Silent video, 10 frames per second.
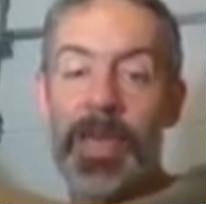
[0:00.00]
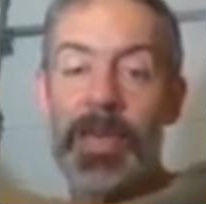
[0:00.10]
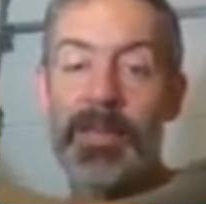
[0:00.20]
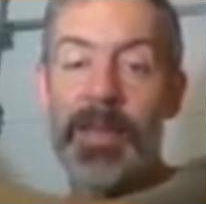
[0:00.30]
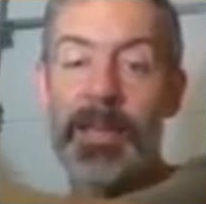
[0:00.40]

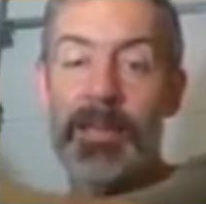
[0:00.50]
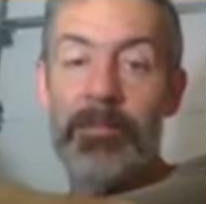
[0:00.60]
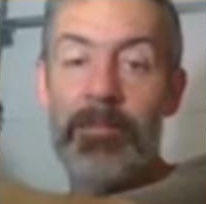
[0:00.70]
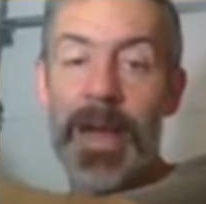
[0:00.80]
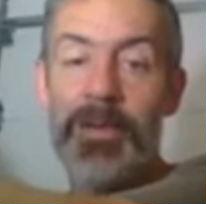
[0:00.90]
It's got
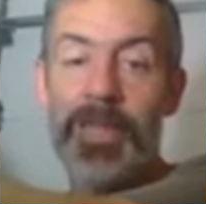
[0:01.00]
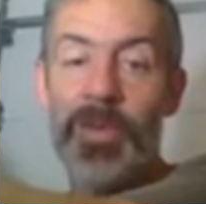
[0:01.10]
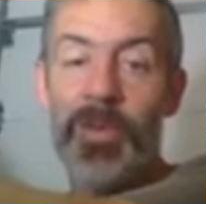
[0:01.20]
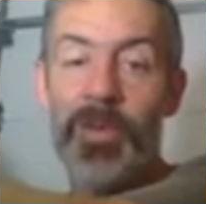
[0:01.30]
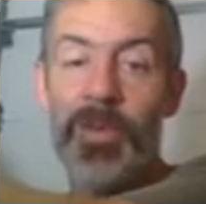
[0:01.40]
some mounting
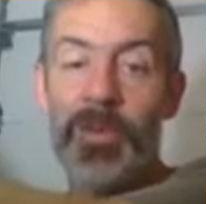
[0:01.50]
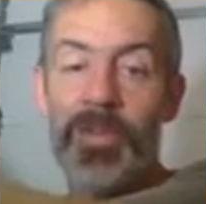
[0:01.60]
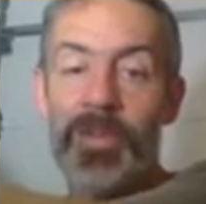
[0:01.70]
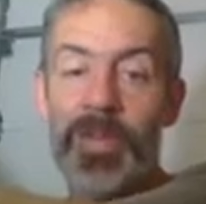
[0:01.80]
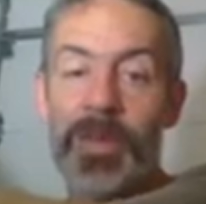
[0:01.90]

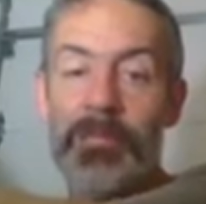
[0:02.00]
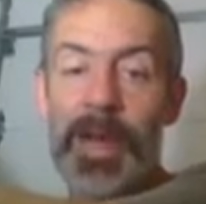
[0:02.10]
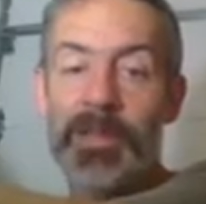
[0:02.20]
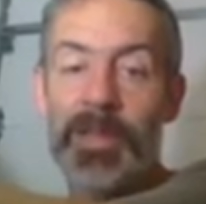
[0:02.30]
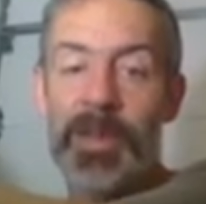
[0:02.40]
holes so you can
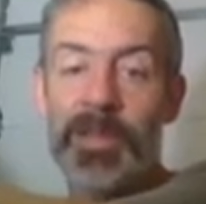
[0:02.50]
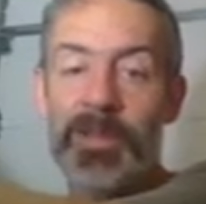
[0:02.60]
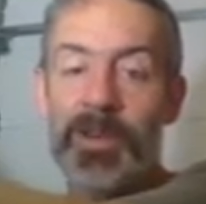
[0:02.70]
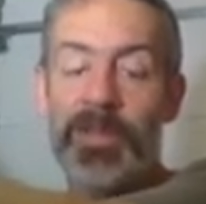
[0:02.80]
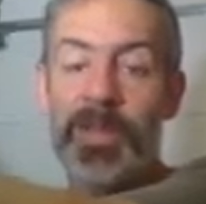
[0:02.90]
mount it on a
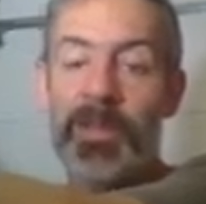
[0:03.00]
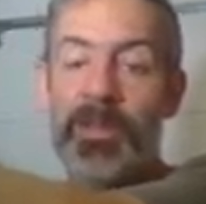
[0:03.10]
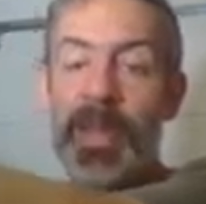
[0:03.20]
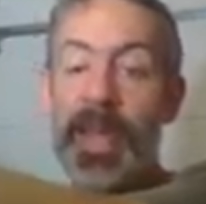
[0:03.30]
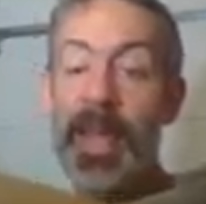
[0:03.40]

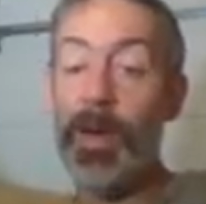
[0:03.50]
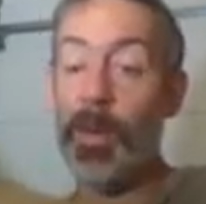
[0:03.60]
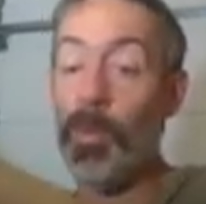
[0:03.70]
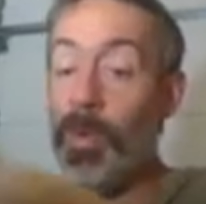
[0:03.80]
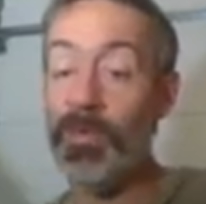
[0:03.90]
surface.
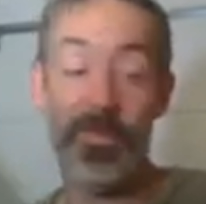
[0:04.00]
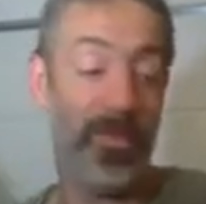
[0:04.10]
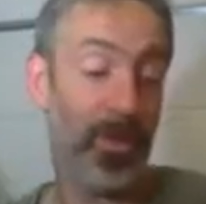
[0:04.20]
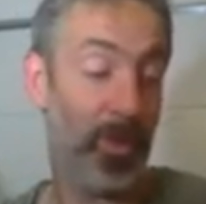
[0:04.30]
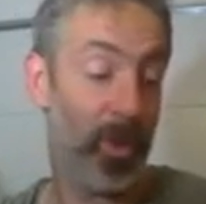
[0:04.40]

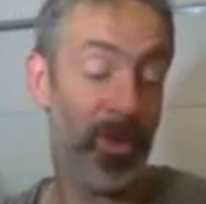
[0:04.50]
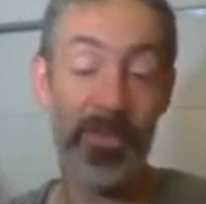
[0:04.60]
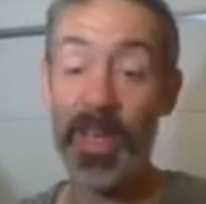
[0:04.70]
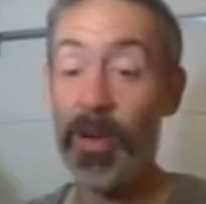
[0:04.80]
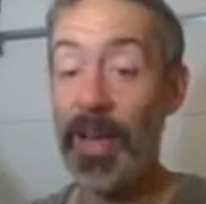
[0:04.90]
We're
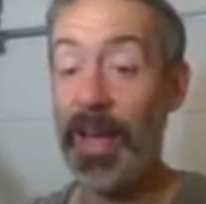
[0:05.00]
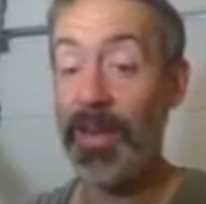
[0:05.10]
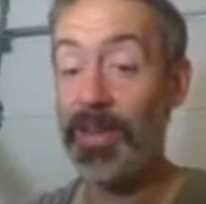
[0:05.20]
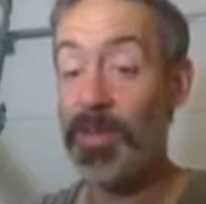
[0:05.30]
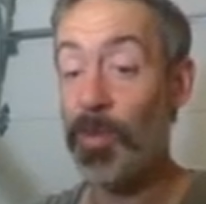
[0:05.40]
figuring out
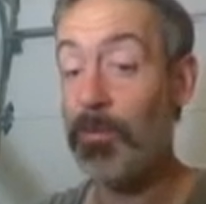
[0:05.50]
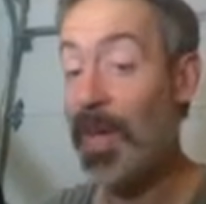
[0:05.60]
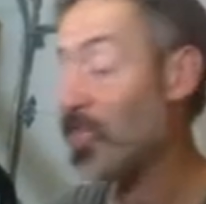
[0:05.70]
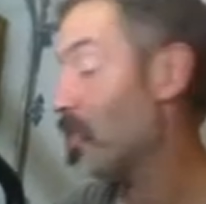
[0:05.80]
how to do mesh